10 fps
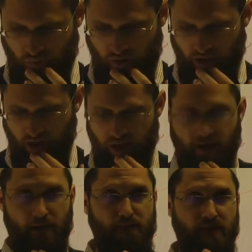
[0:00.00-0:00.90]
one,
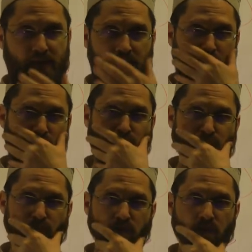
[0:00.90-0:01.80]
Nabi.
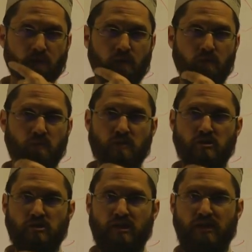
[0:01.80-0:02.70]
What
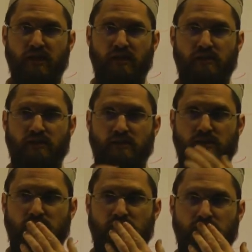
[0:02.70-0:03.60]
did you get there?
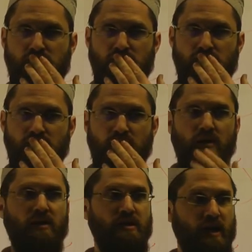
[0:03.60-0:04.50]

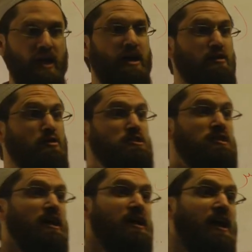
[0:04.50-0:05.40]
Yeah.
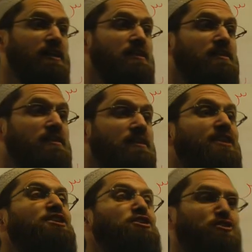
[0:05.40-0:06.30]
Say it again.
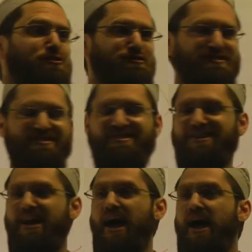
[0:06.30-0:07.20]
Good.
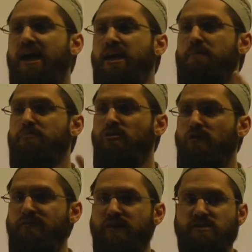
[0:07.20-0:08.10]
A
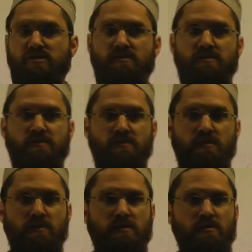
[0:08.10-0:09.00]
prophet.
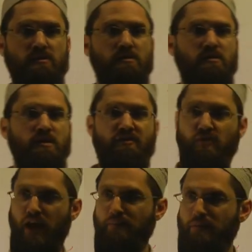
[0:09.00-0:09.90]

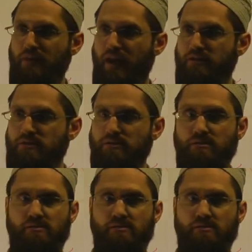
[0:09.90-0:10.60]
Everyone happy with that?